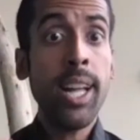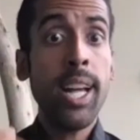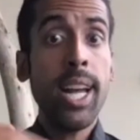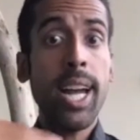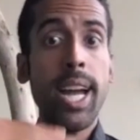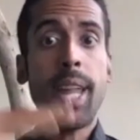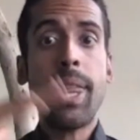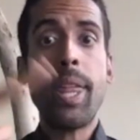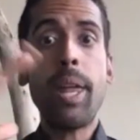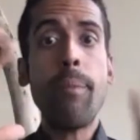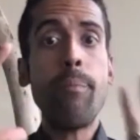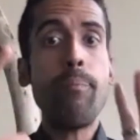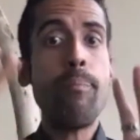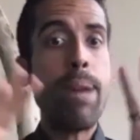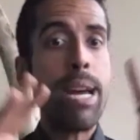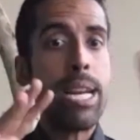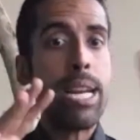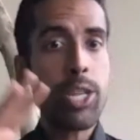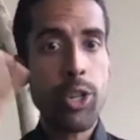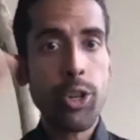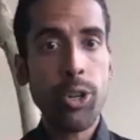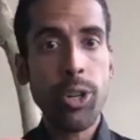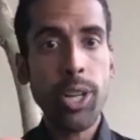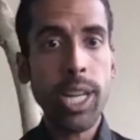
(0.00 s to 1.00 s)
and then
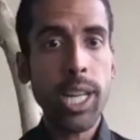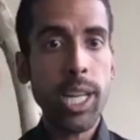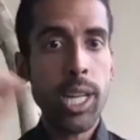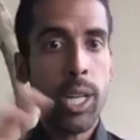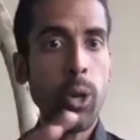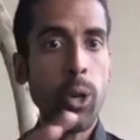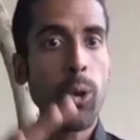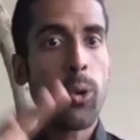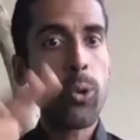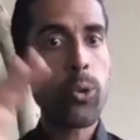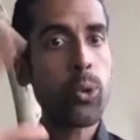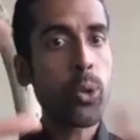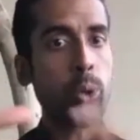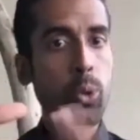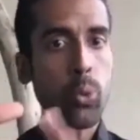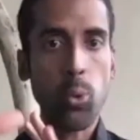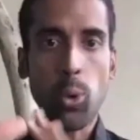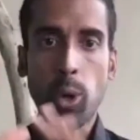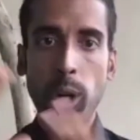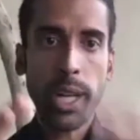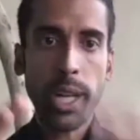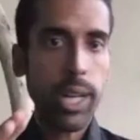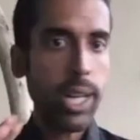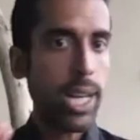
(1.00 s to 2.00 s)
measure it and notice what's
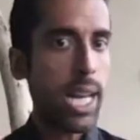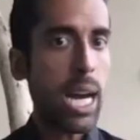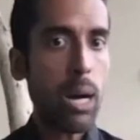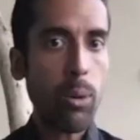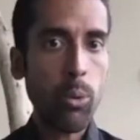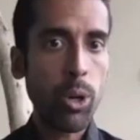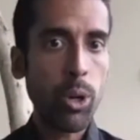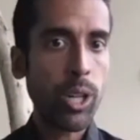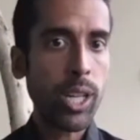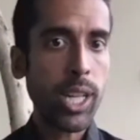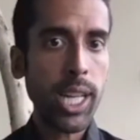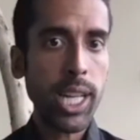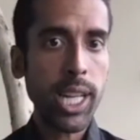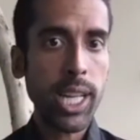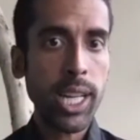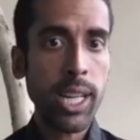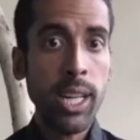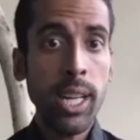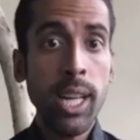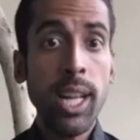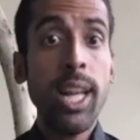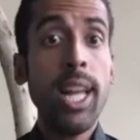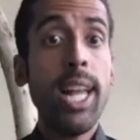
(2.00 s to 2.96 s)
working and not working,